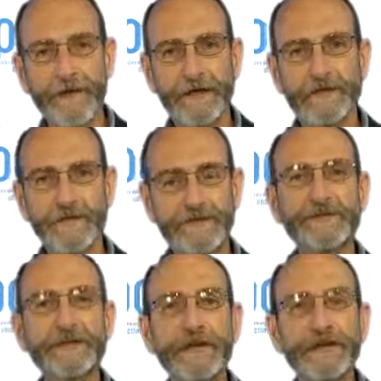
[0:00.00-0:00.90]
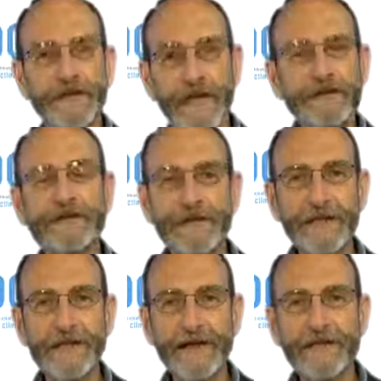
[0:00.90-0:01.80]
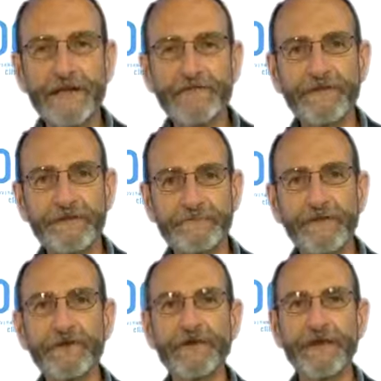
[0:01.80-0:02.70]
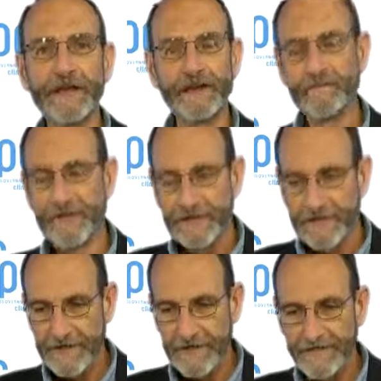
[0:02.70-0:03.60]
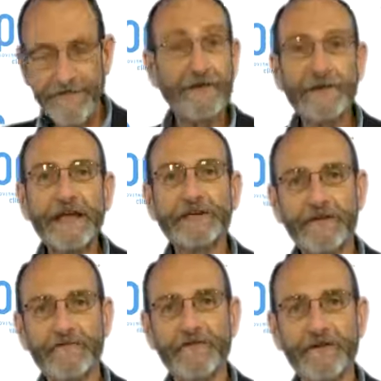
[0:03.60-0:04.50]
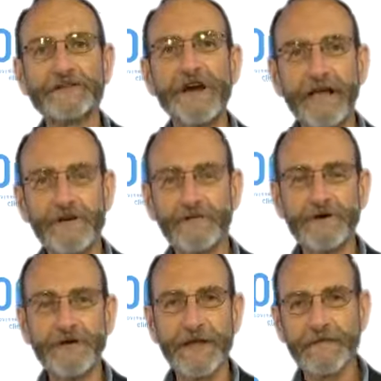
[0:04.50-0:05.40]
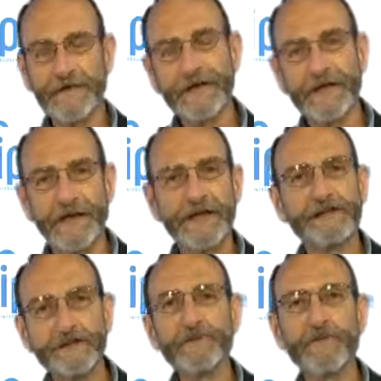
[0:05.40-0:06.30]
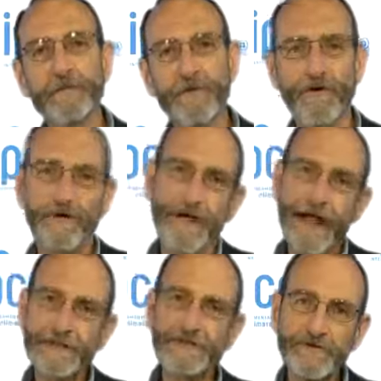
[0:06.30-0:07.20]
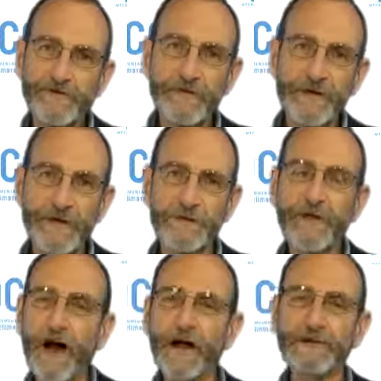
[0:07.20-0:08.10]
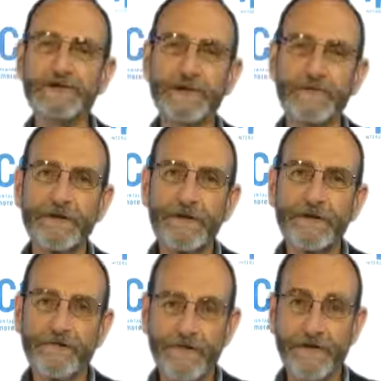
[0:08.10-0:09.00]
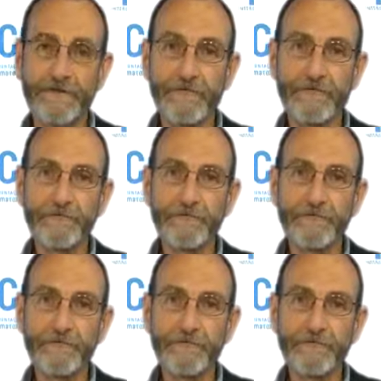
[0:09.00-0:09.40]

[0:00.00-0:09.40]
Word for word: into a single entity. I think of it as building a, a, foundation for a giant building, and each new report adds new building blocks. Uh, for the